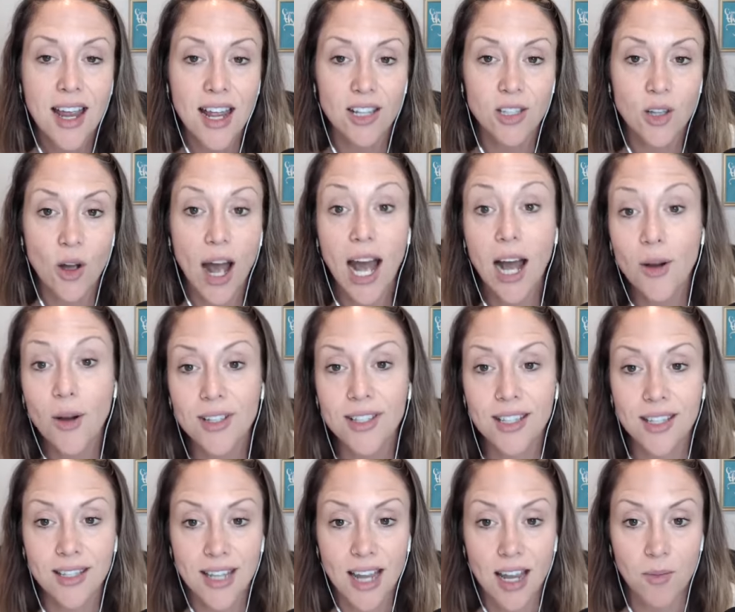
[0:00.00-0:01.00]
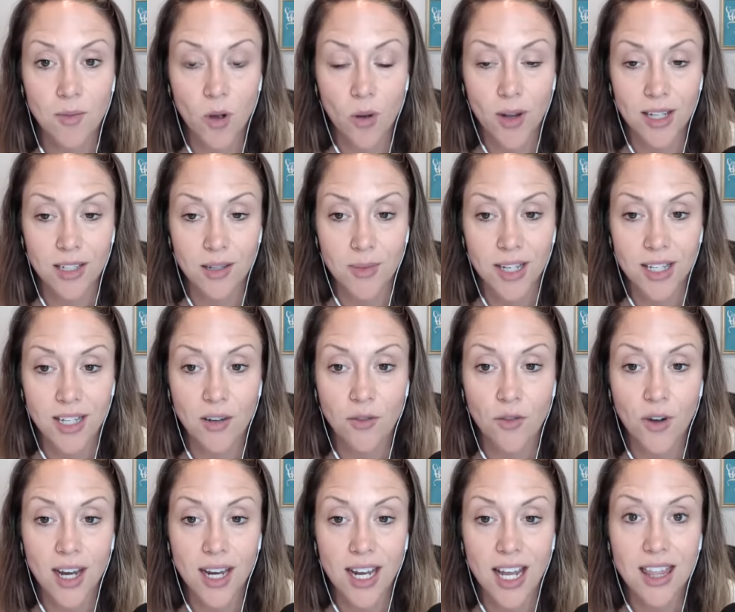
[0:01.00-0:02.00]
And so how is this time going to be
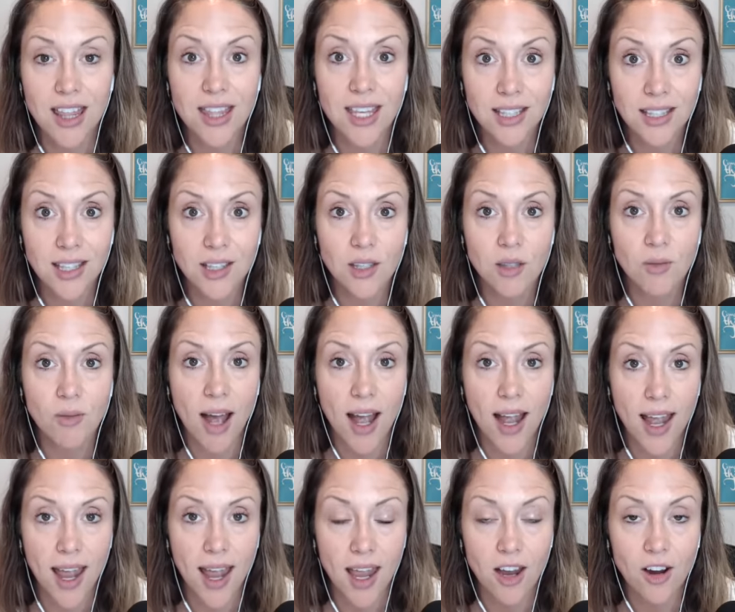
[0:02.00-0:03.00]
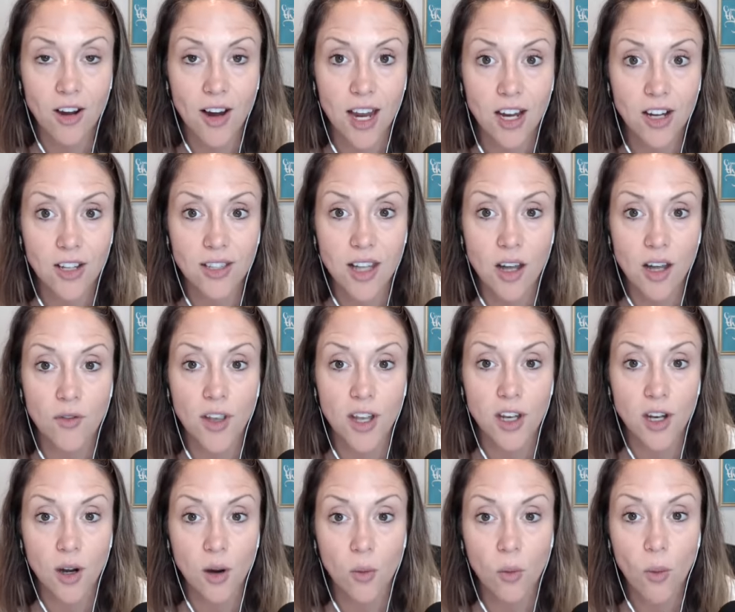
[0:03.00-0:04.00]
different? And this is why anchoring yourself
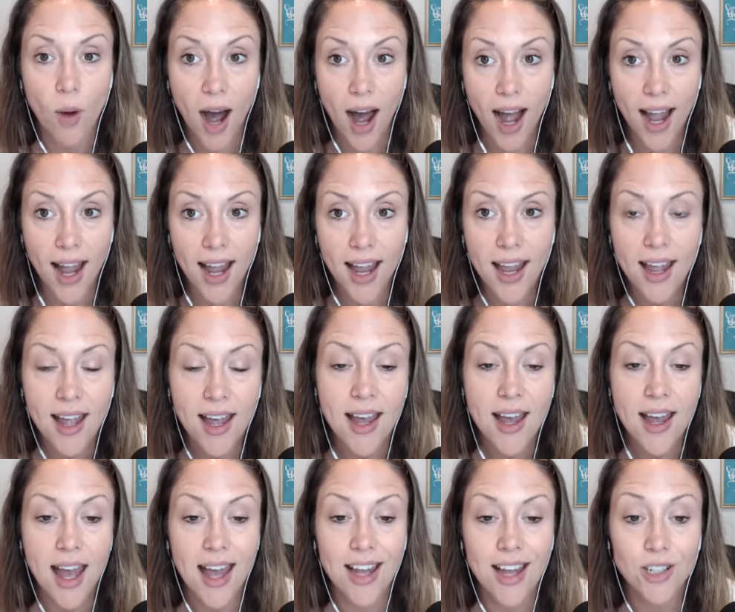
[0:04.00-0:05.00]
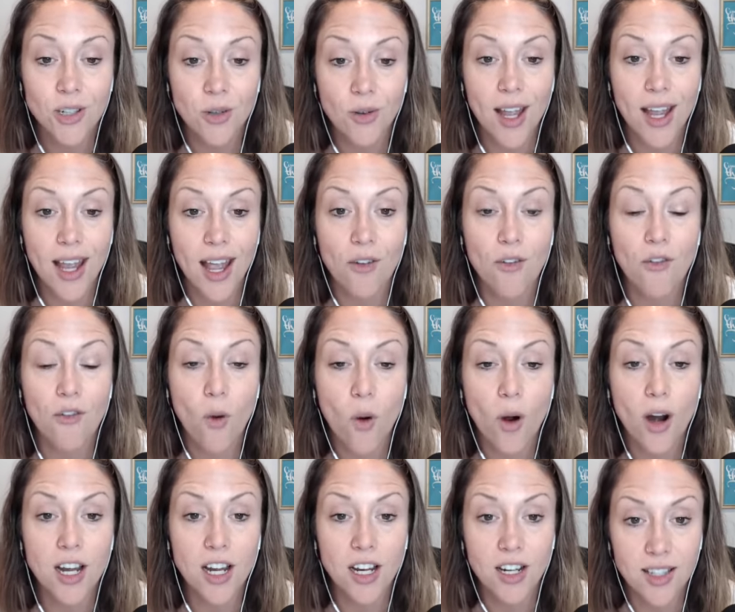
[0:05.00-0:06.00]
in your why and doing it
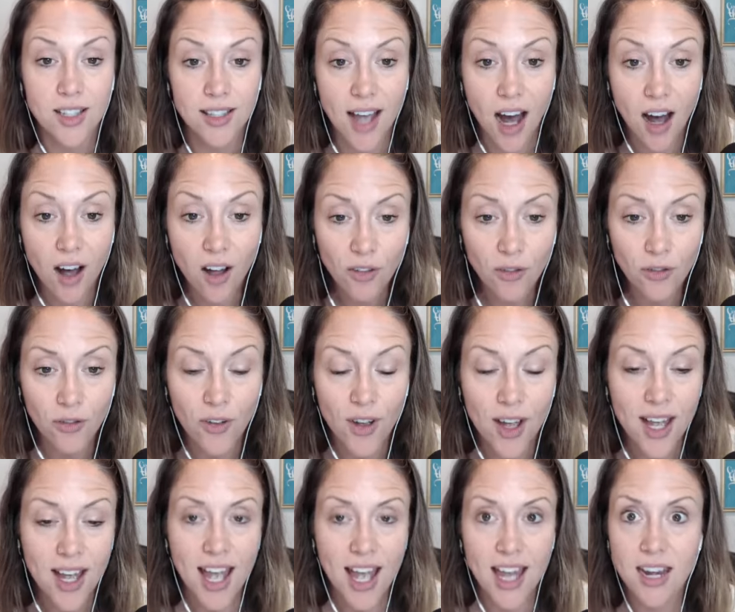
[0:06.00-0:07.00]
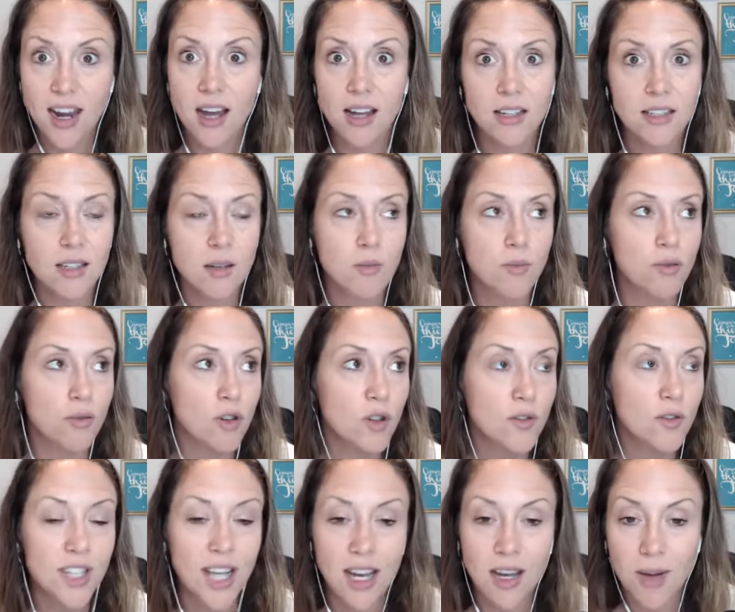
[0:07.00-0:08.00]
for yourself and not to
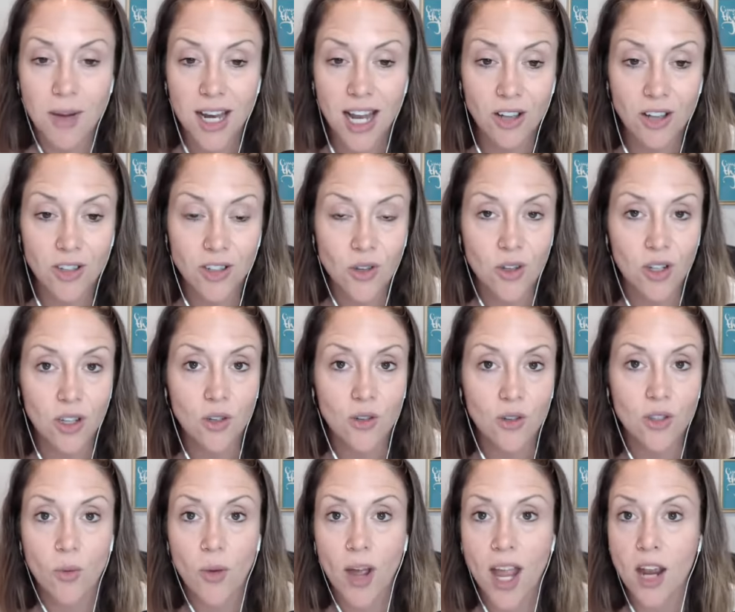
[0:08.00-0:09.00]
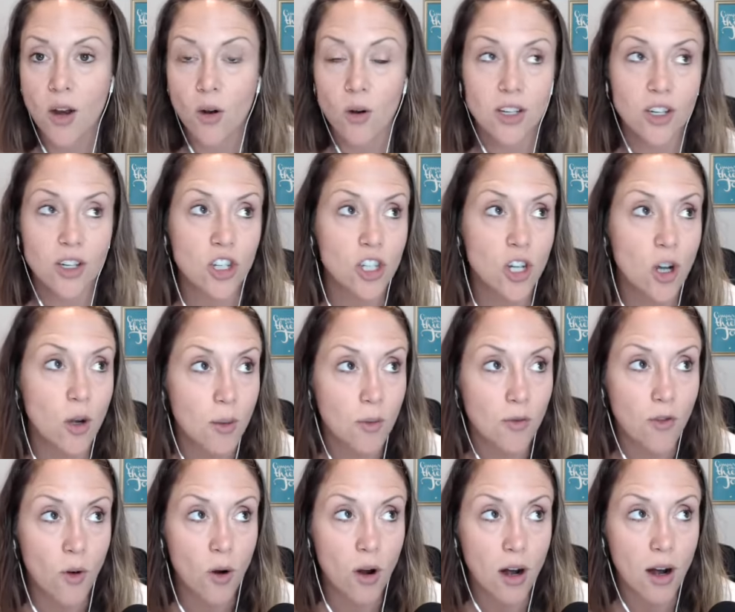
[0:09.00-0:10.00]
prove to anybody else you can lose the weight or to show
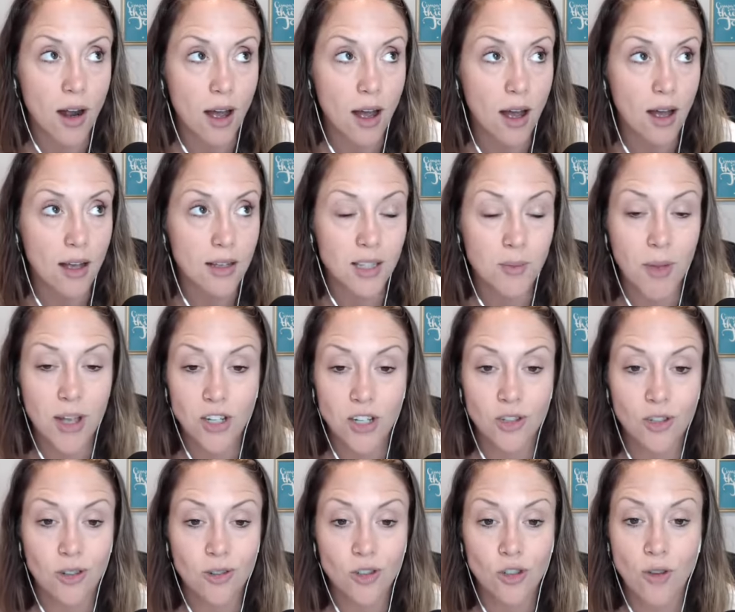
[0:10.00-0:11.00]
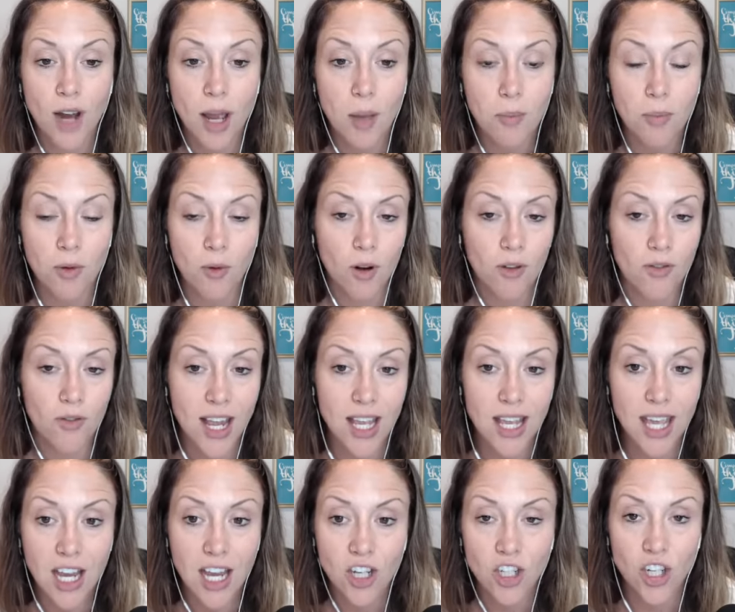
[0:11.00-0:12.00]
up for a special trip or
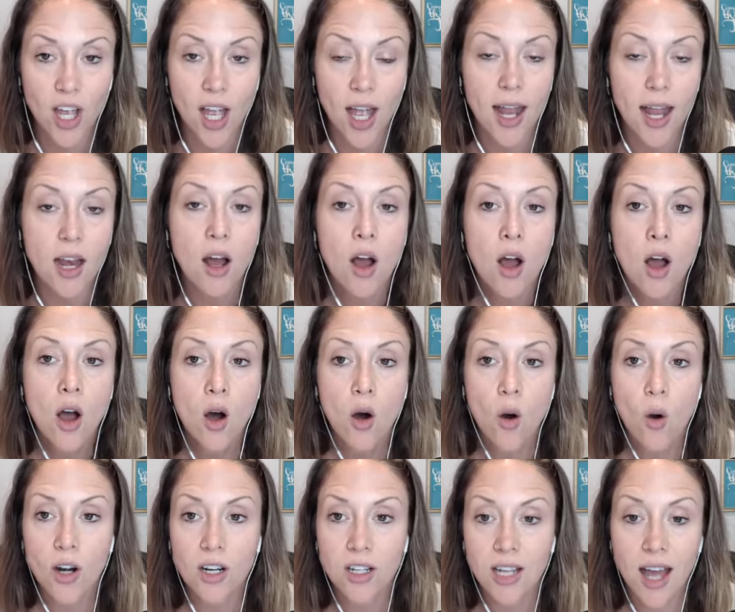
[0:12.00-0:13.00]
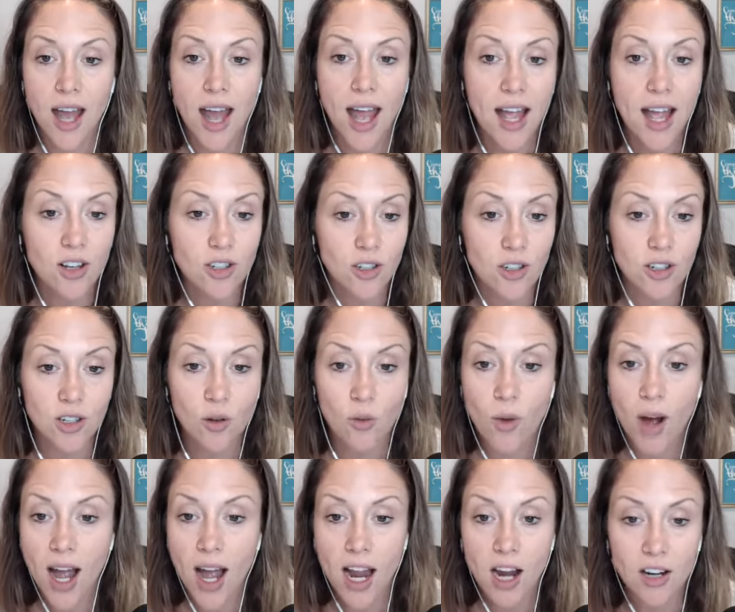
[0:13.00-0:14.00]
vacation or to X or to
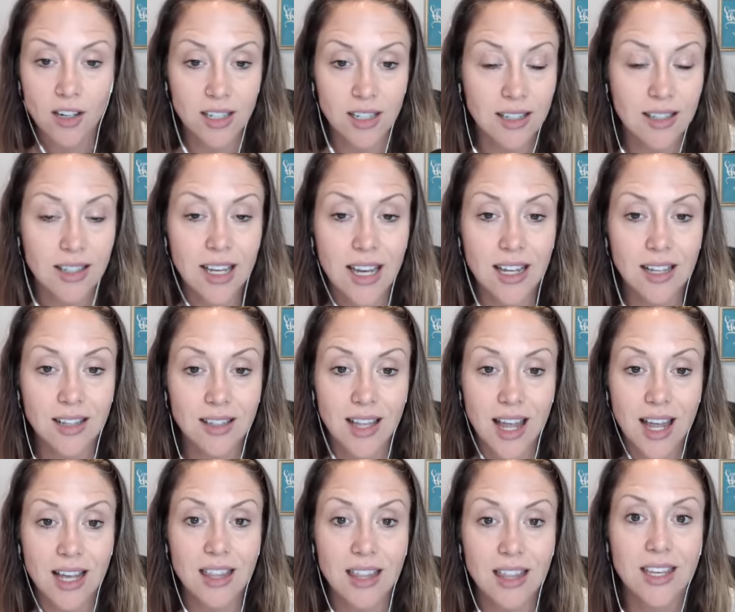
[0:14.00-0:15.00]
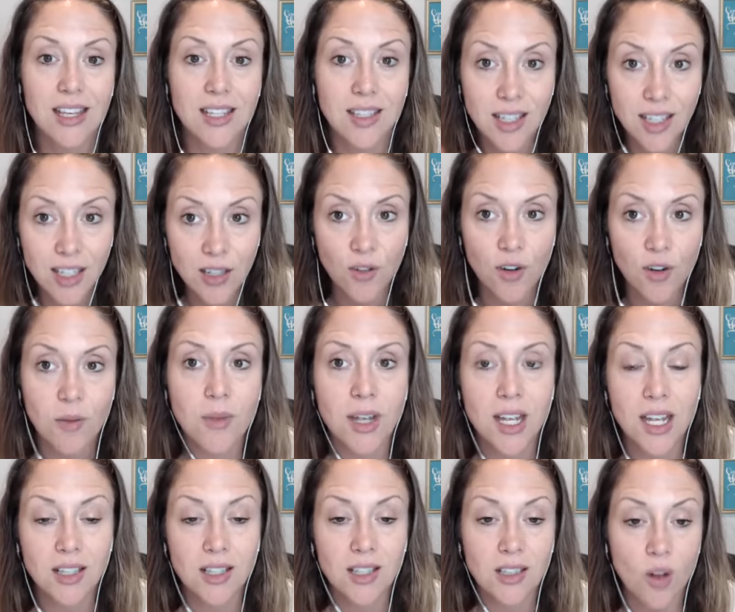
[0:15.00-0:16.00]
Y or to Z. It's like, this is for
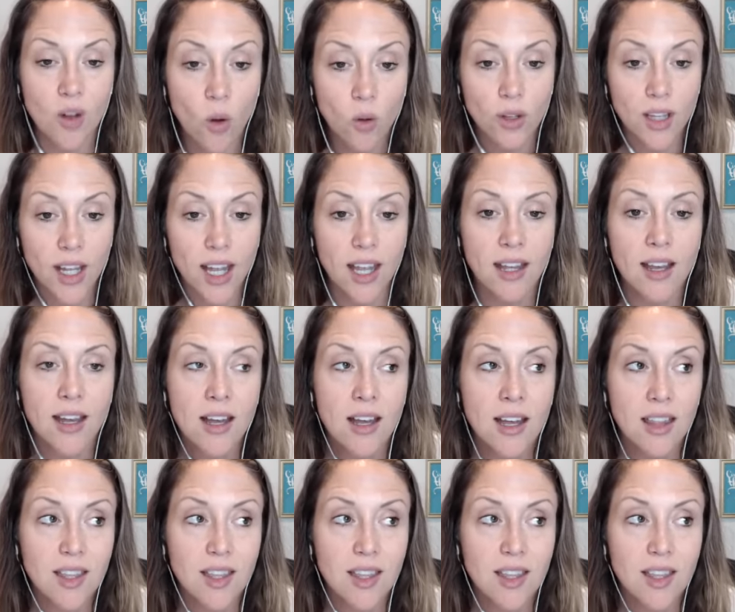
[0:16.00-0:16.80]
me solely.